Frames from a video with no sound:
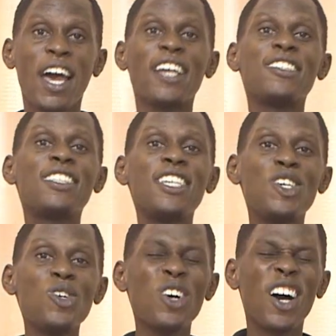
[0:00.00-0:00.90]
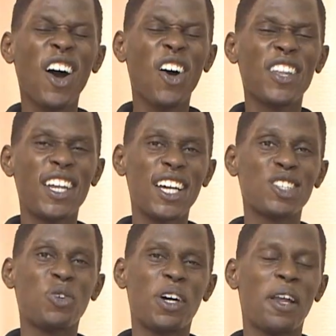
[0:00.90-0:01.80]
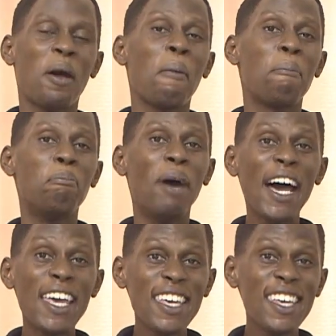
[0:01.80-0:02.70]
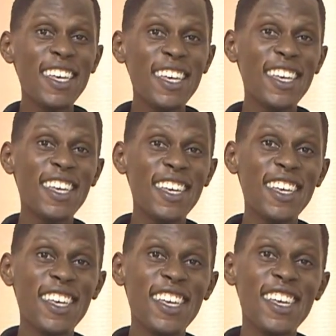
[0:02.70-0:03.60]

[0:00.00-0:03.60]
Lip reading: and see you on the next one. Bye.